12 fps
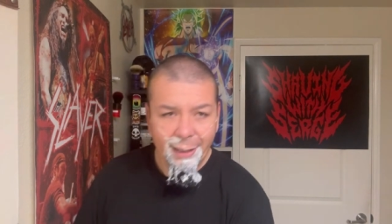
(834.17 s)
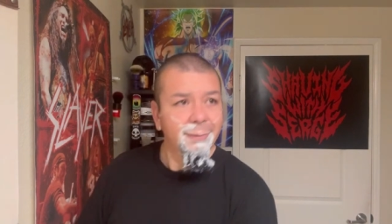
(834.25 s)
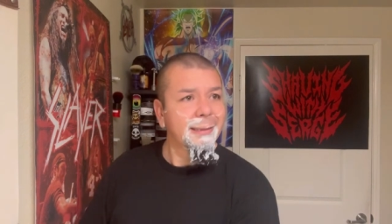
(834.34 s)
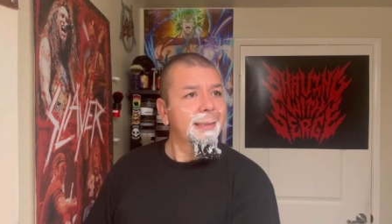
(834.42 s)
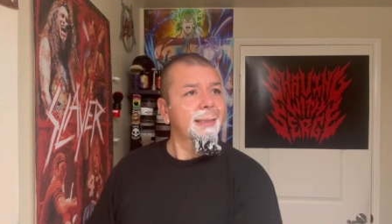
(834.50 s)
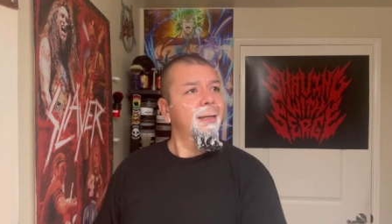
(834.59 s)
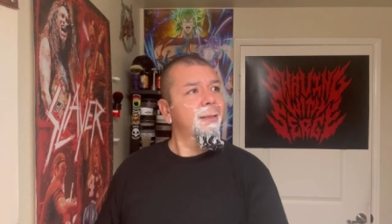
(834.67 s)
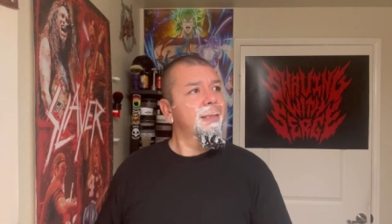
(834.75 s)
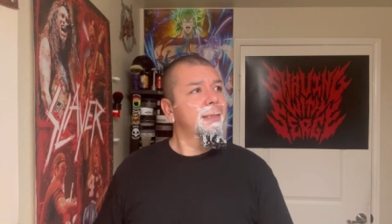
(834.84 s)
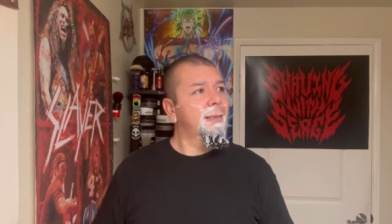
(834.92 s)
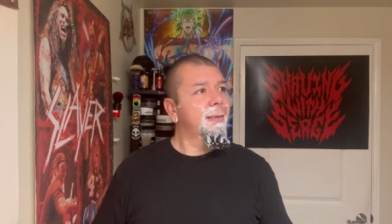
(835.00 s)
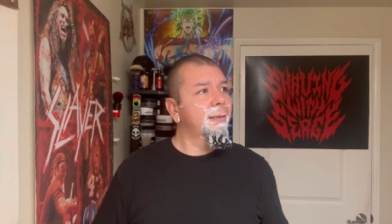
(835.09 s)
I was like, I'll
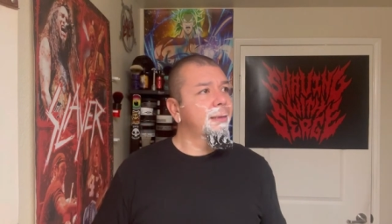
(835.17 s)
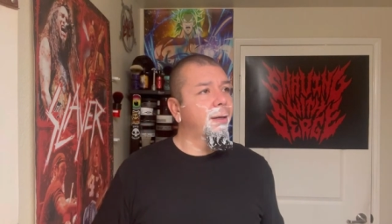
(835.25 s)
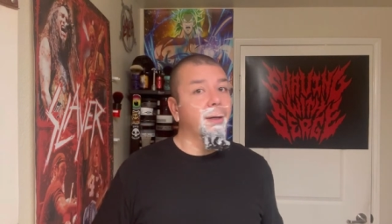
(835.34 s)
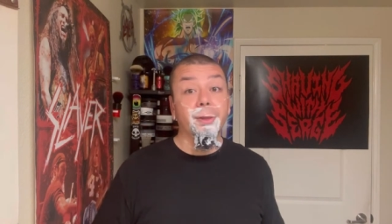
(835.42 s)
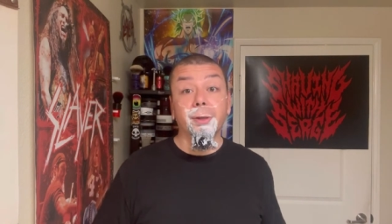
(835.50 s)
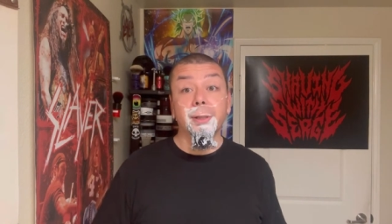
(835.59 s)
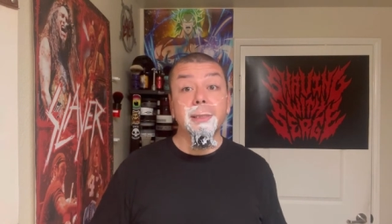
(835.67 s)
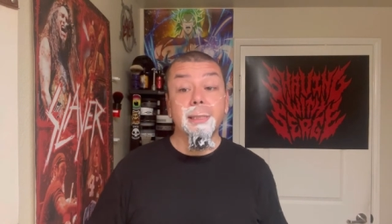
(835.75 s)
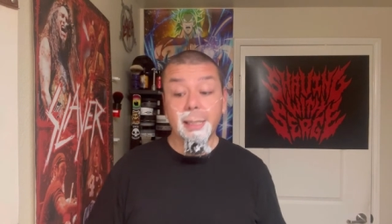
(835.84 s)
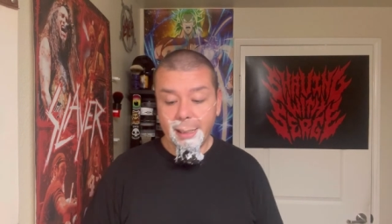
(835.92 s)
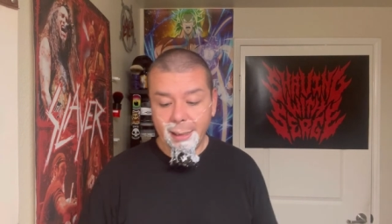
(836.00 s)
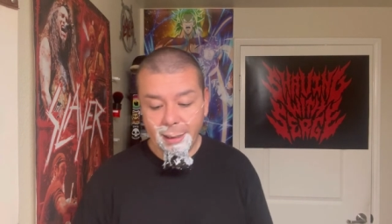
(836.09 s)
just, or
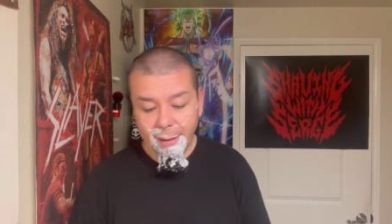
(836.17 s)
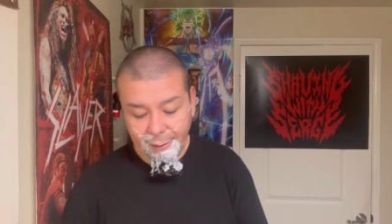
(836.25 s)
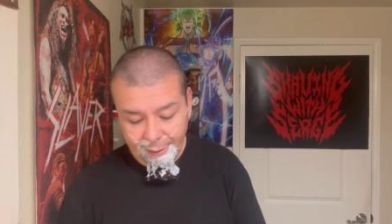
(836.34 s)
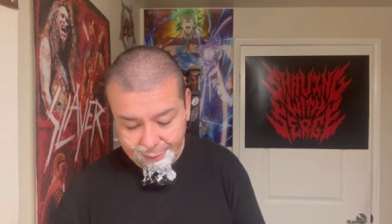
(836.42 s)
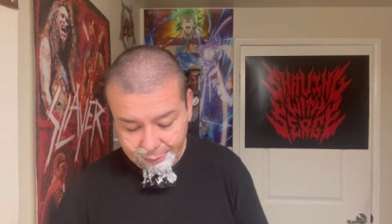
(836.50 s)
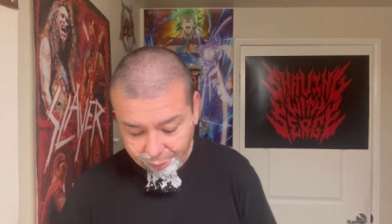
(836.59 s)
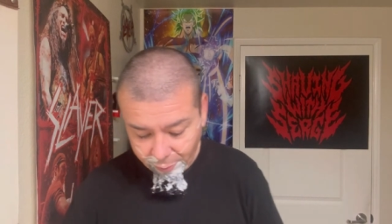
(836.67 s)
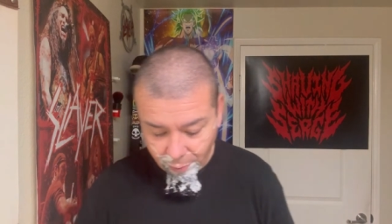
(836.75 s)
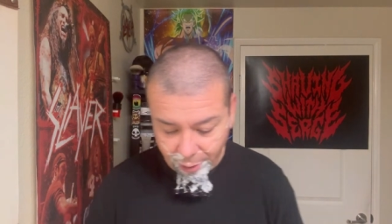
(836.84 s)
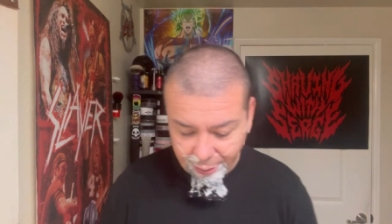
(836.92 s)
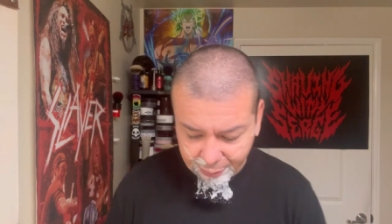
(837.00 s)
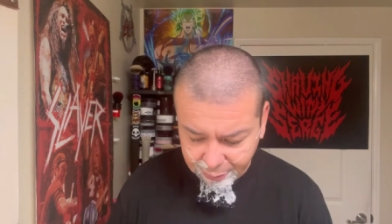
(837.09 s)
Thursday, last day of
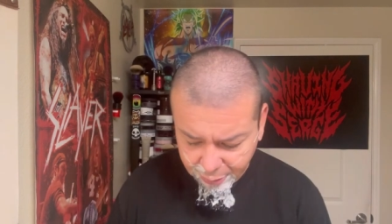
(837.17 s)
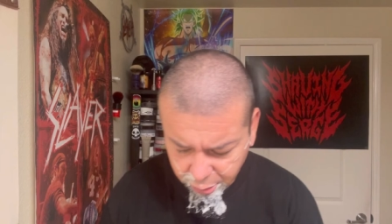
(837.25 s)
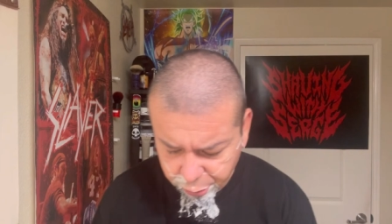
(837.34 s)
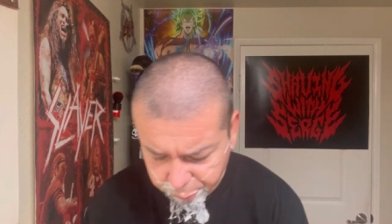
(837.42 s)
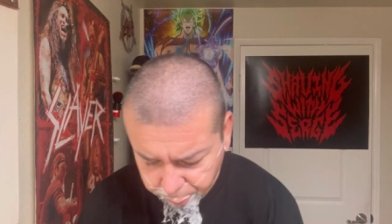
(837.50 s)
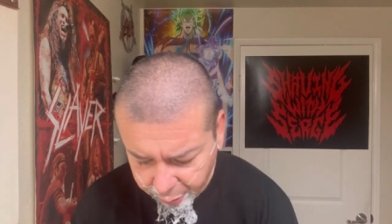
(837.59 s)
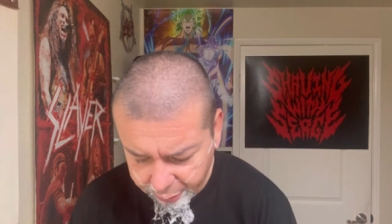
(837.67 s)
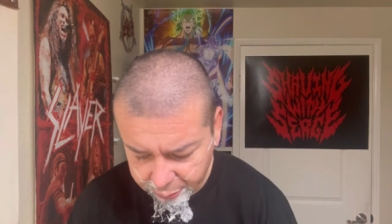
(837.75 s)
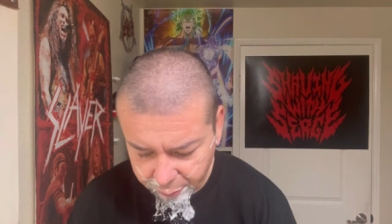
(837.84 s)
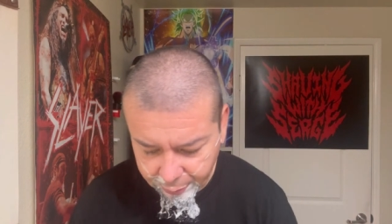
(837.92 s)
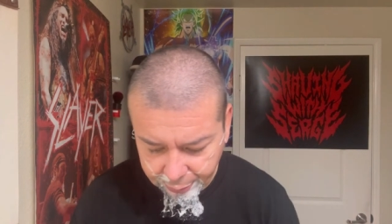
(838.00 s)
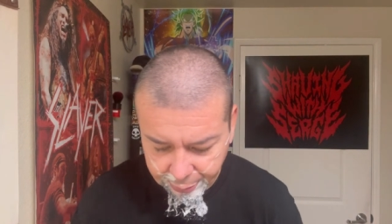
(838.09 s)
work, I was like, I'll just place
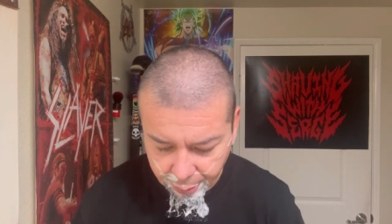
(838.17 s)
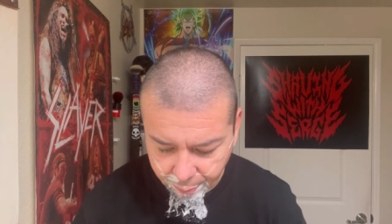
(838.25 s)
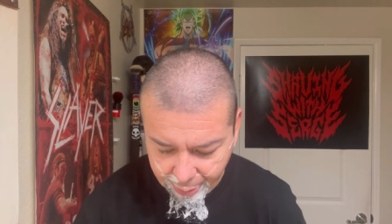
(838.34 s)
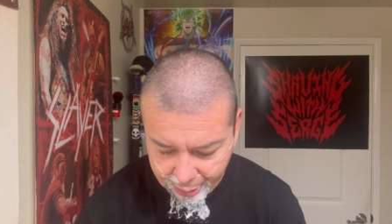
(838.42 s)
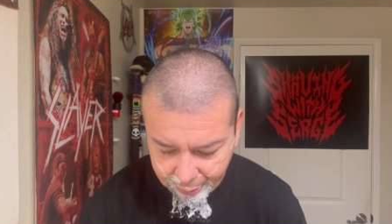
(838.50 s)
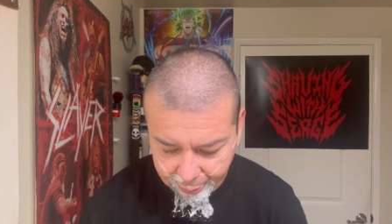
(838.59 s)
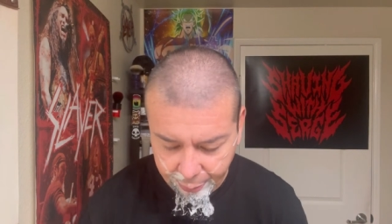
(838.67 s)
it when I come back.